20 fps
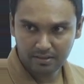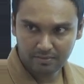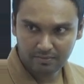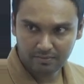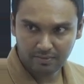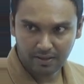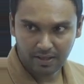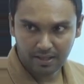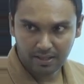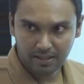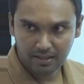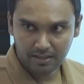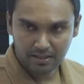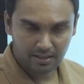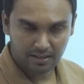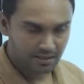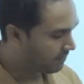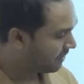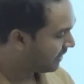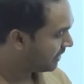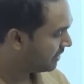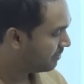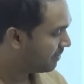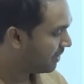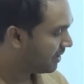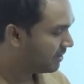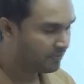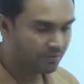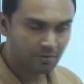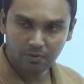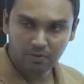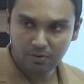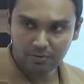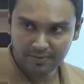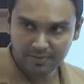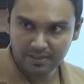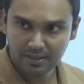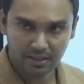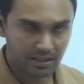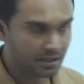5 divided by
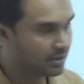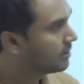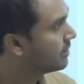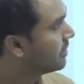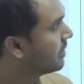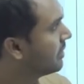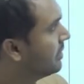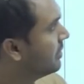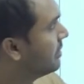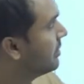4/3, right?